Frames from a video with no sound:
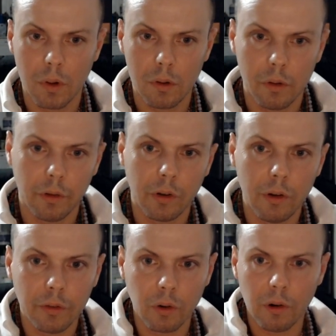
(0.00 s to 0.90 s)
Two of
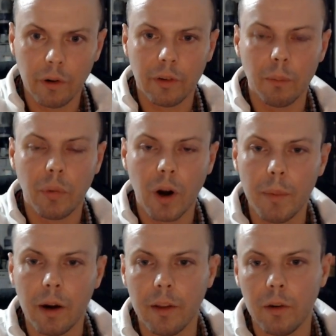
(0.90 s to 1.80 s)
Swords, it
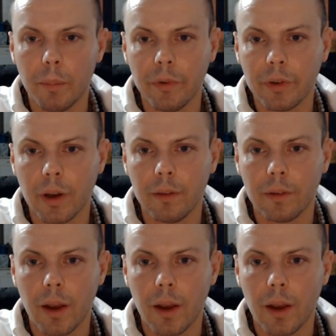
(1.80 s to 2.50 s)
primarily represents,